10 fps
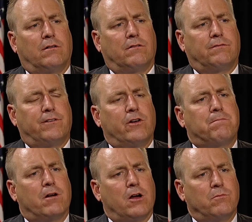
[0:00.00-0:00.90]
Very
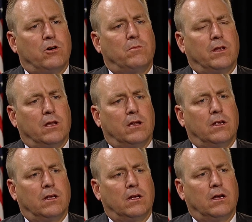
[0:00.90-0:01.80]
proud moment.
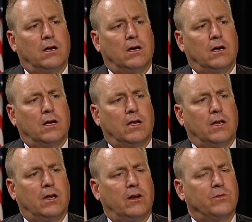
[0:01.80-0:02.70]

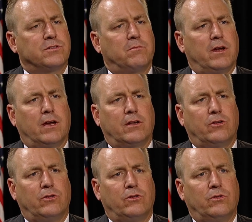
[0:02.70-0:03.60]
Here was a man
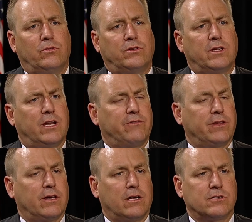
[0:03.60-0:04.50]
who did
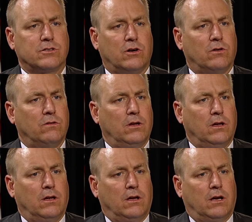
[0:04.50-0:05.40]
everything on his own,
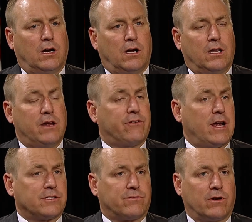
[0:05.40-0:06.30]
never
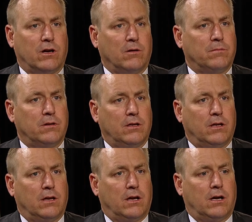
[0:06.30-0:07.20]
asked for help,
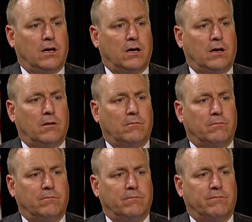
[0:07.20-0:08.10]

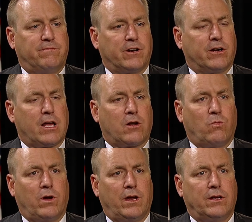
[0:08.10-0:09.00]
figured out a
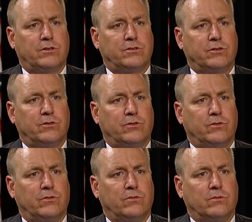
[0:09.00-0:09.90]
way
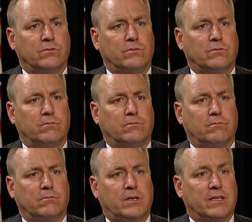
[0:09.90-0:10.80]
to
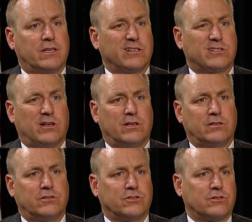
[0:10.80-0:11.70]
get things done,
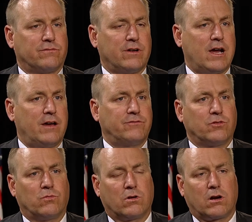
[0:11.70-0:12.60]
to survive, to
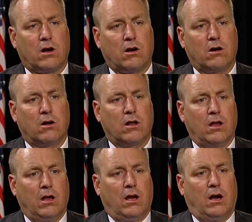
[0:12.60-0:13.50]
work hard,
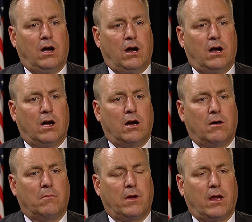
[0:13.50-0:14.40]

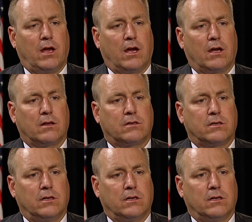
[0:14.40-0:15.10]
and